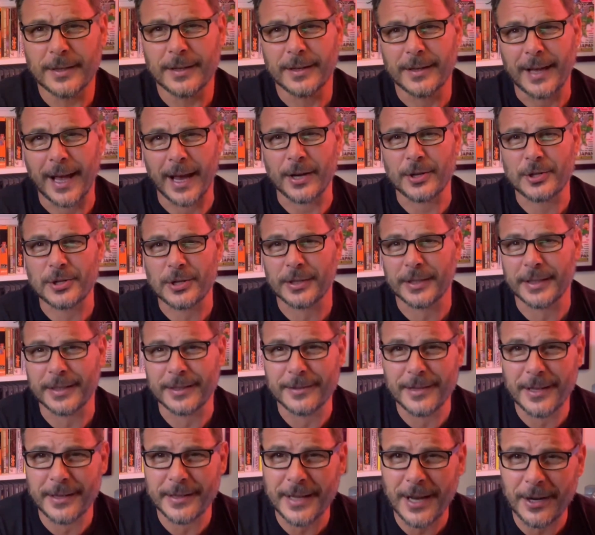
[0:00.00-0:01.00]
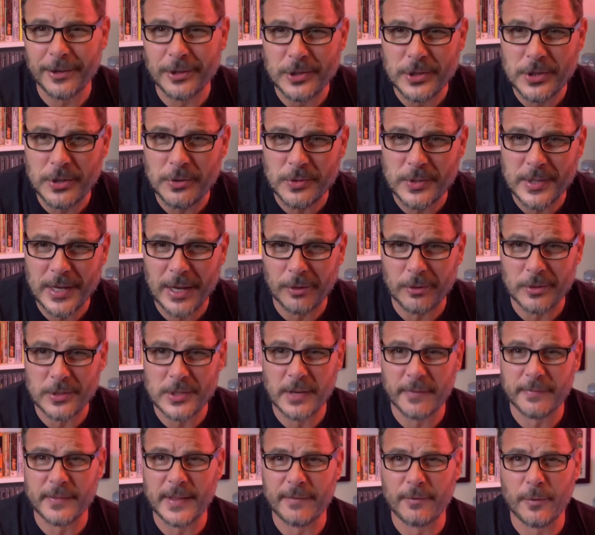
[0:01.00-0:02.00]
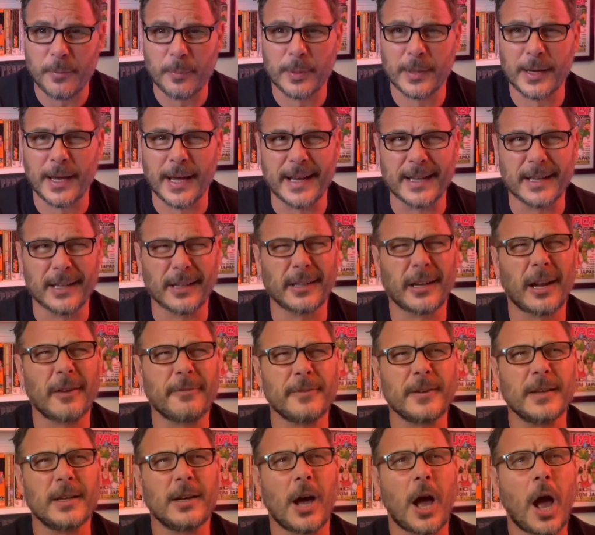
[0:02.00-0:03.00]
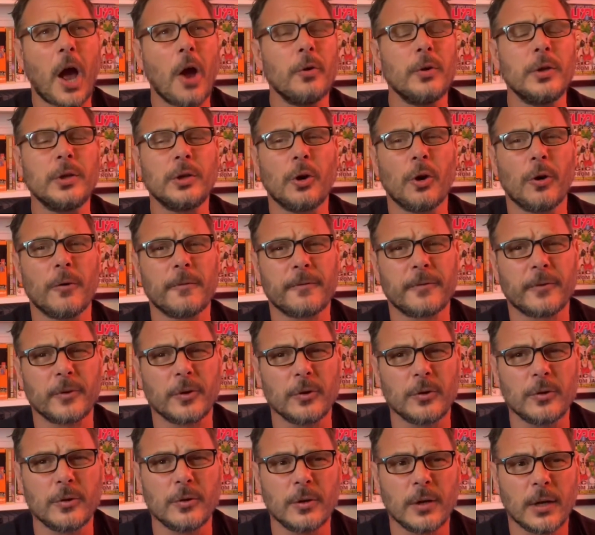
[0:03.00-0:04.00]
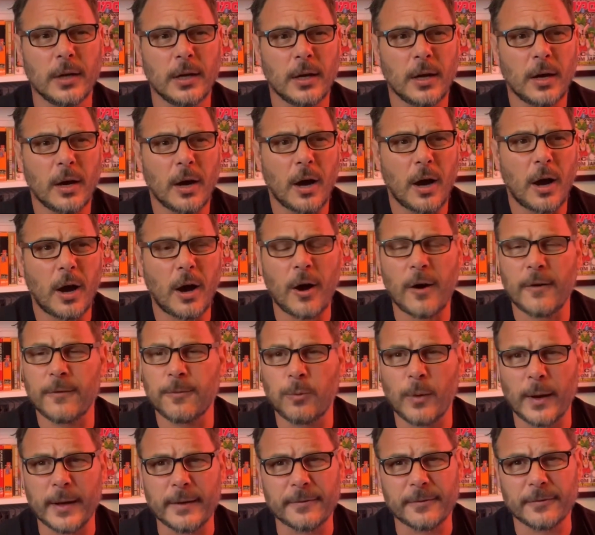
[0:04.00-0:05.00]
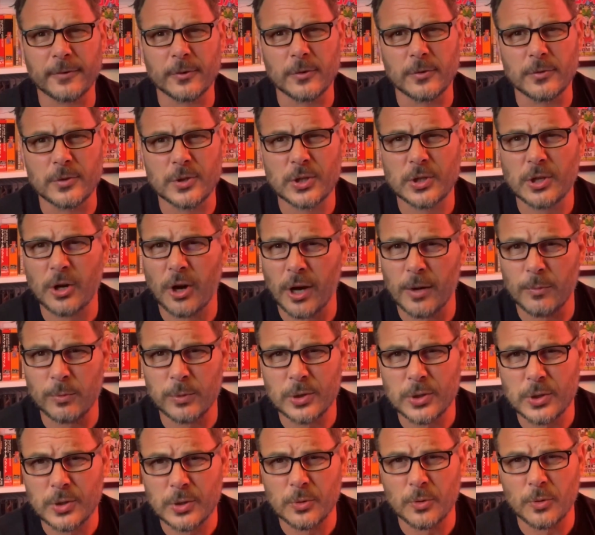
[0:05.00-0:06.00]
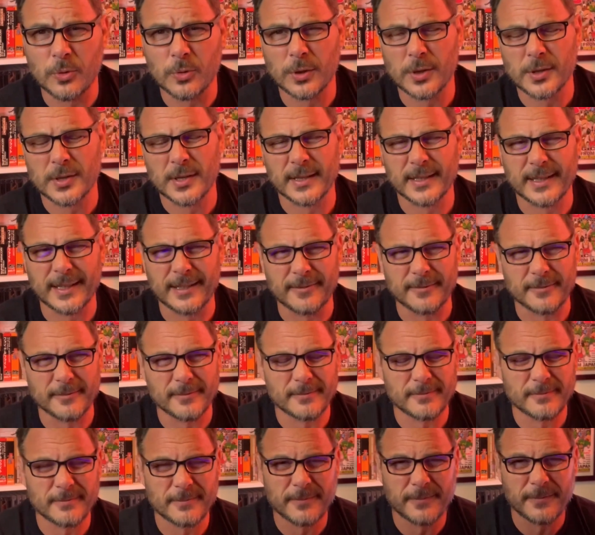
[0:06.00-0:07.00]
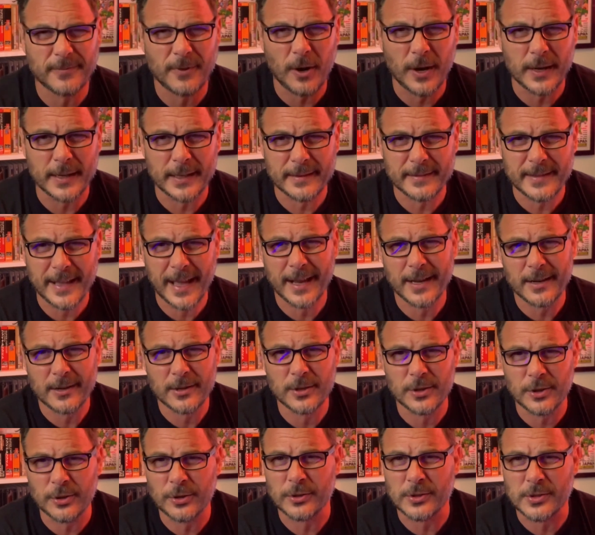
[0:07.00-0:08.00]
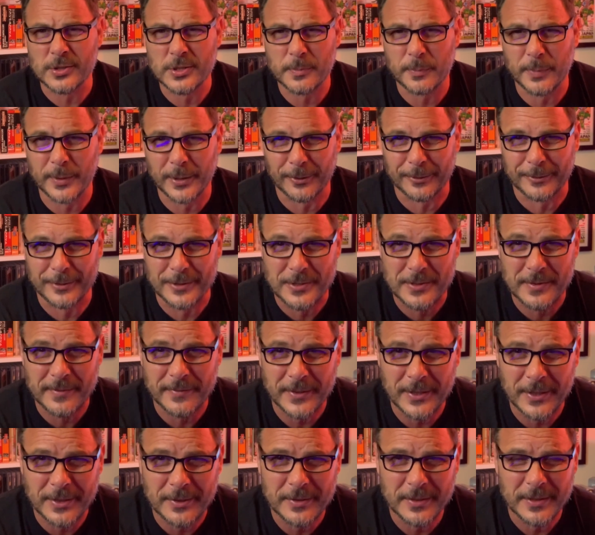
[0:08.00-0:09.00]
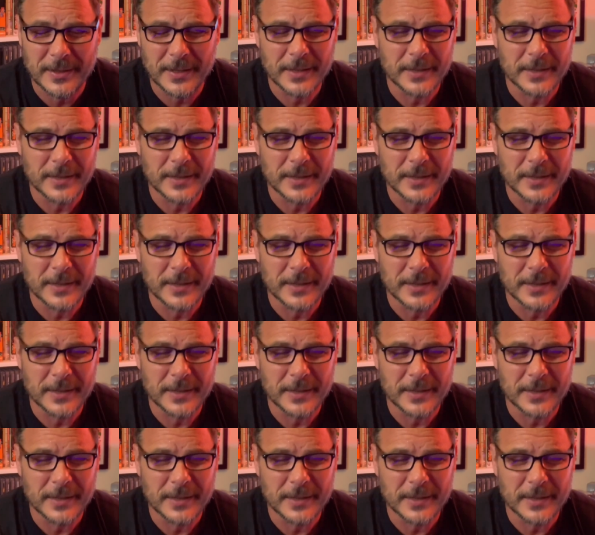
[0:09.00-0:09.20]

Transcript: Actually, they're the only 2 Zeldas I've never played. And I think I only got through halfway through Skyward Sword because I didn't find it that good, to be honest with you.